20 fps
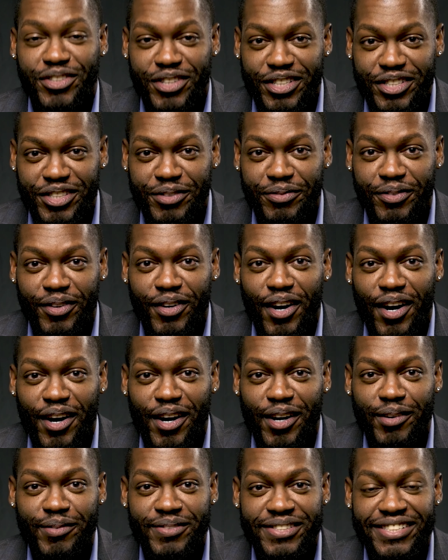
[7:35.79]
Khristopher
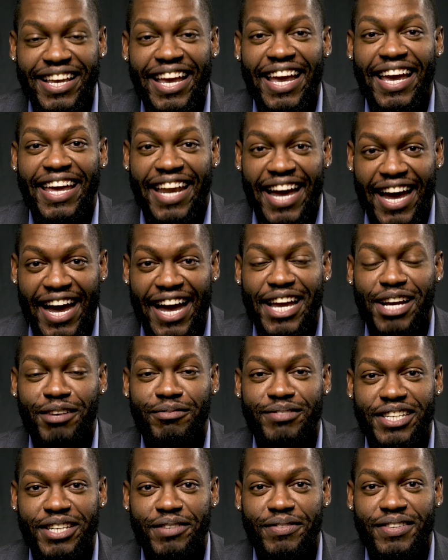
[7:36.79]
Hobbs, and I am
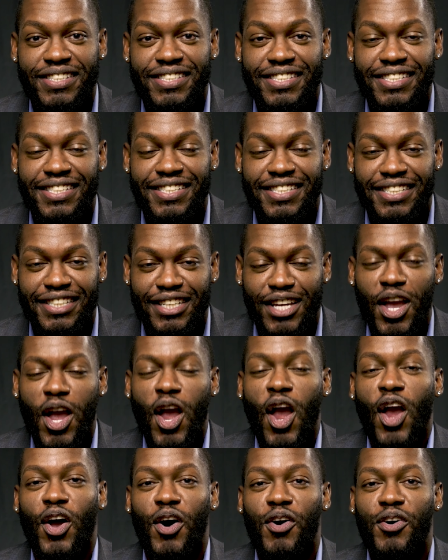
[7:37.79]
TVCC.
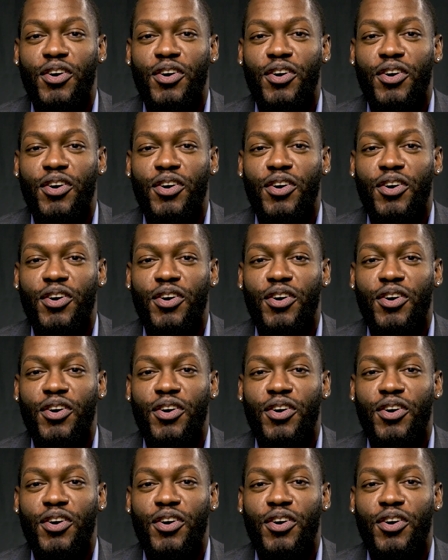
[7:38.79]
Go